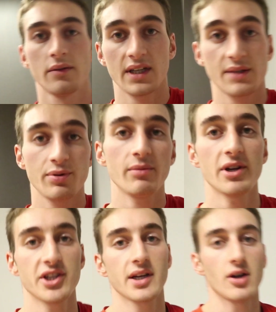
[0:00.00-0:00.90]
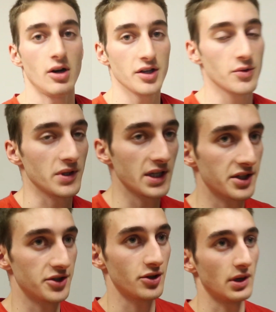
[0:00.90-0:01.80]
That's pretty much like all you really
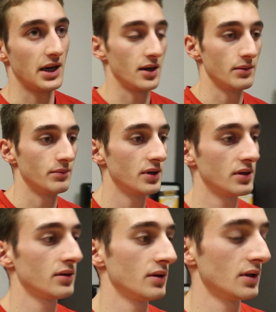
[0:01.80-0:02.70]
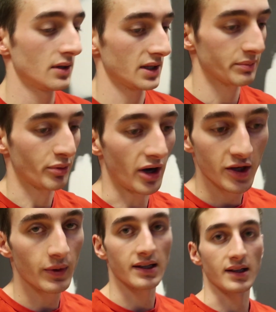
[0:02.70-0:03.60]
need to do. Like
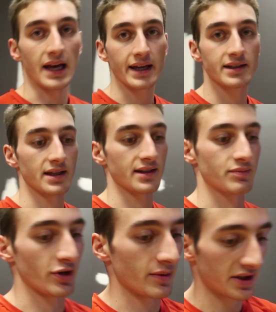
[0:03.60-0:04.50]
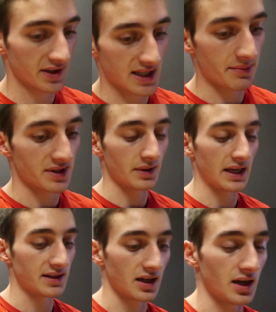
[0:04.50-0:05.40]
bodyweight legs is pretty much the same
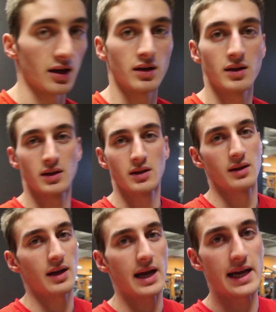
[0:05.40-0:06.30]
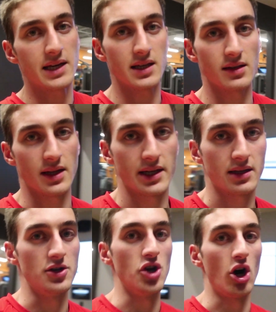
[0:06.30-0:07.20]
as any
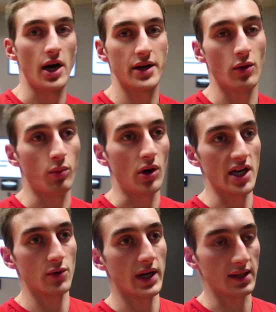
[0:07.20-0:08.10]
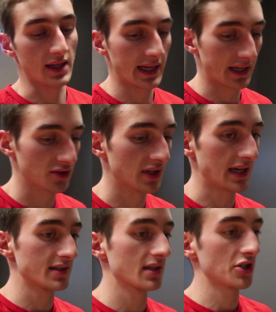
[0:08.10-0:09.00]
like non-bodyweight leg
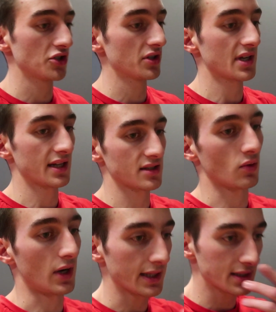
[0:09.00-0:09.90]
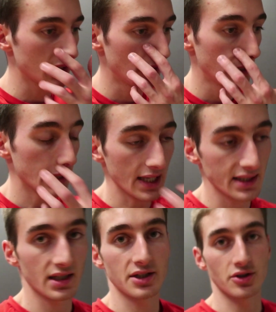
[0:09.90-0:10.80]
exercises, because you just got squats.
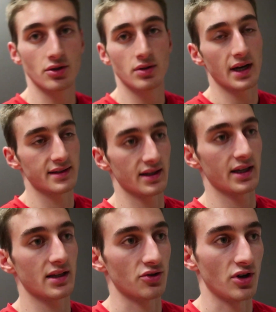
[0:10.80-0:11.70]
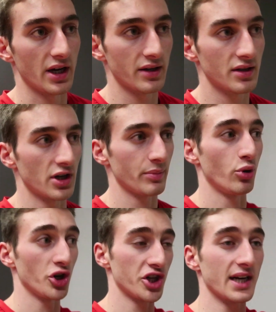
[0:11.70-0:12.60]
Easy to do because like you're not
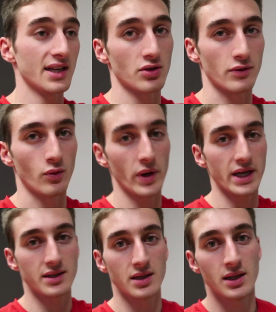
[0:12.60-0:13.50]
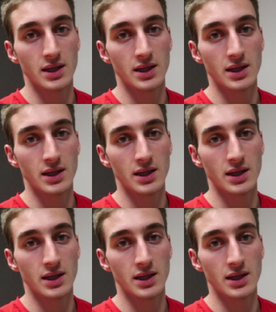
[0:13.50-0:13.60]
pushing any sort of weight.